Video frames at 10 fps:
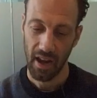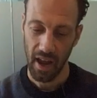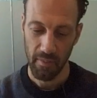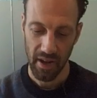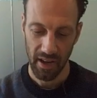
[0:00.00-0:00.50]
and
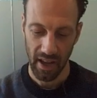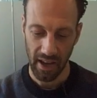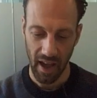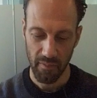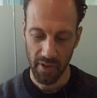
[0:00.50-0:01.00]
I mean, like
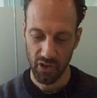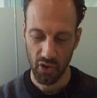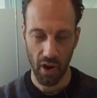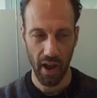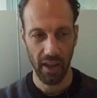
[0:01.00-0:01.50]
I've been
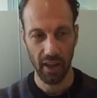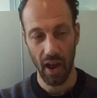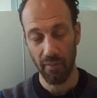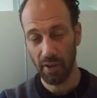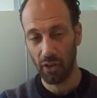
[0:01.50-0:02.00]

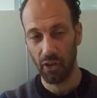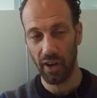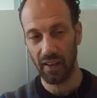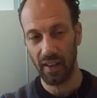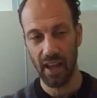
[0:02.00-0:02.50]

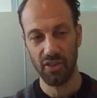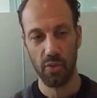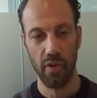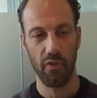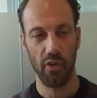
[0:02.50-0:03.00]
learning the last
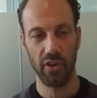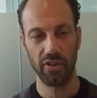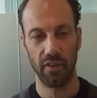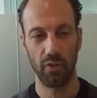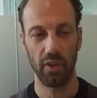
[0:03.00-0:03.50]
3 or 4
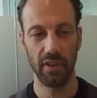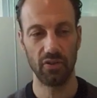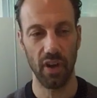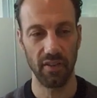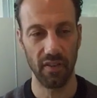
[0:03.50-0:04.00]
years. I've really
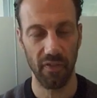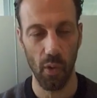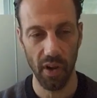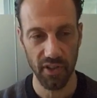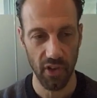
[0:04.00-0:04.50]
tried to
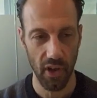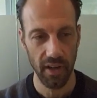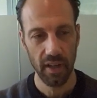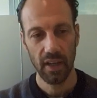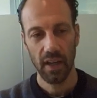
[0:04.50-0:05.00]
focus
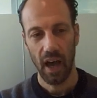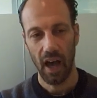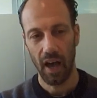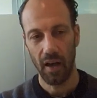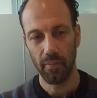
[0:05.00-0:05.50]
on,
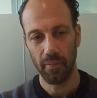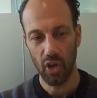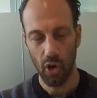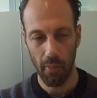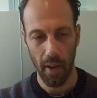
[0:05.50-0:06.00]

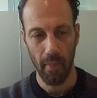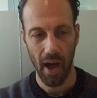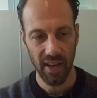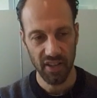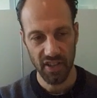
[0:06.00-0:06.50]
my
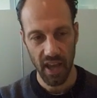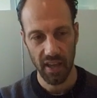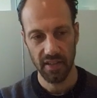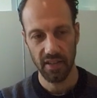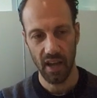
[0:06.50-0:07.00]

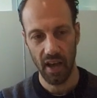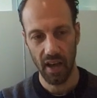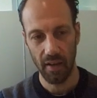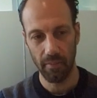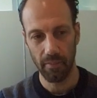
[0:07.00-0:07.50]
mindset,
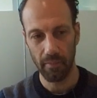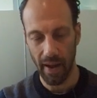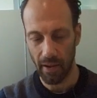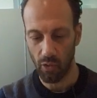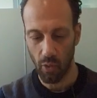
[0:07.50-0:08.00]

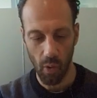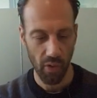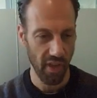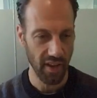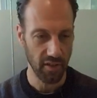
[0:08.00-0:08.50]
my
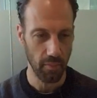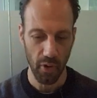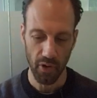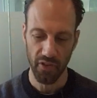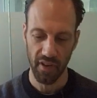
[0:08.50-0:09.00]
growth as a
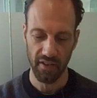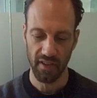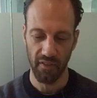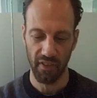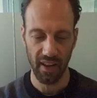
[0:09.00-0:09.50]
person and
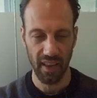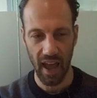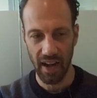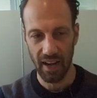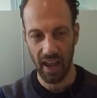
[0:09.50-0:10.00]
stuff like
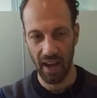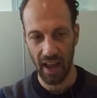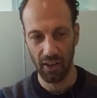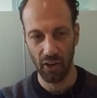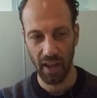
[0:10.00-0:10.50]
that. And
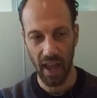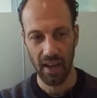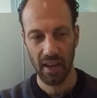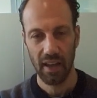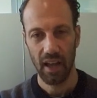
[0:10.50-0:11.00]
I look
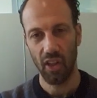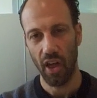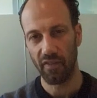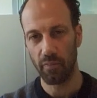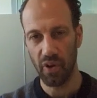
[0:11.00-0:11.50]
at a
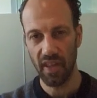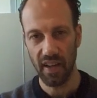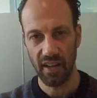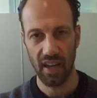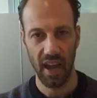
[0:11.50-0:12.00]
lot of
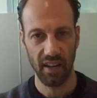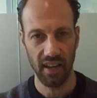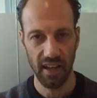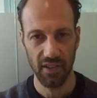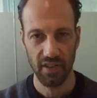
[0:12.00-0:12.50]
breathing
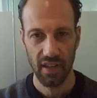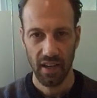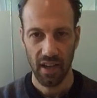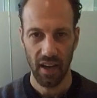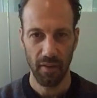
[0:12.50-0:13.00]
techniques.
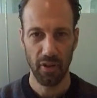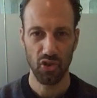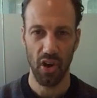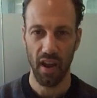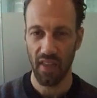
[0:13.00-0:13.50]
I've been
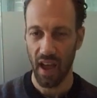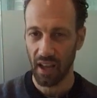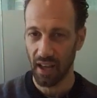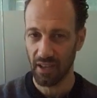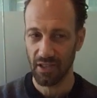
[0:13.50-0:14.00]
trying
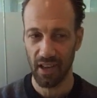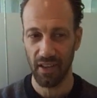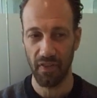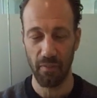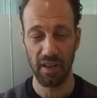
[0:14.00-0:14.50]
that kind of
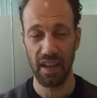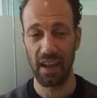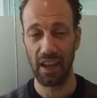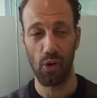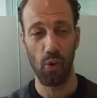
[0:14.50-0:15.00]
stuff. I've been
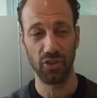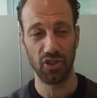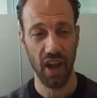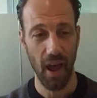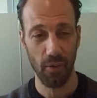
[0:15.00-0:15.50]
taking cold
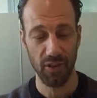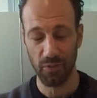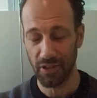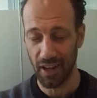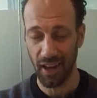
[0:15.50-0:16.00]
showers,
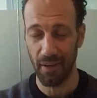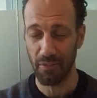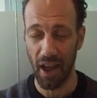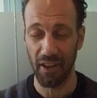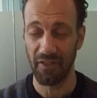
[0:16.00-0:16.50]
which I'm
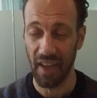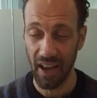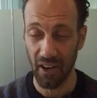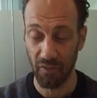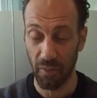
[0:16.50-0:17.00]
not a
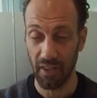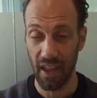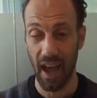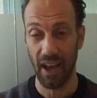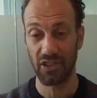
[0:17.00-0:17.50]
fan of, but
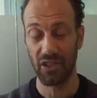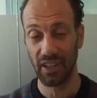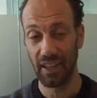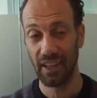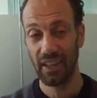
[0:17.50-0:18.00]
they
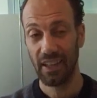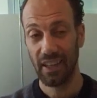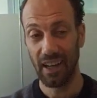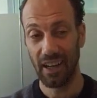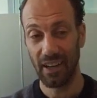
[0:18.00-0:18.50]
actually
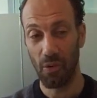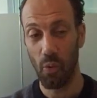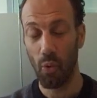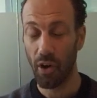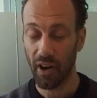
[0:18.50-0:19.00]

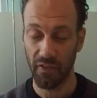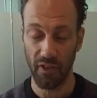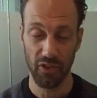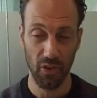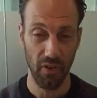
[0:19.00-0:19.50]
work
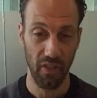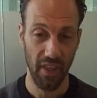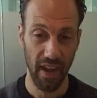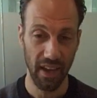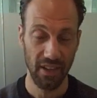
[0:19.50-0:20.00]
for certain
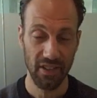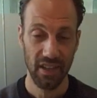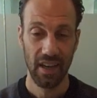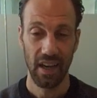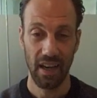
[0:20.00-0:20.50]

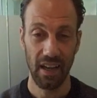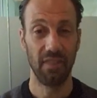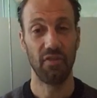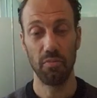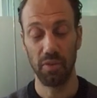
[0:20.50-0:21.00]
things
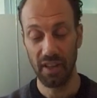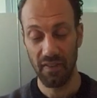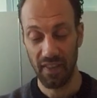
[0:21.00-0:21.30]
if you believe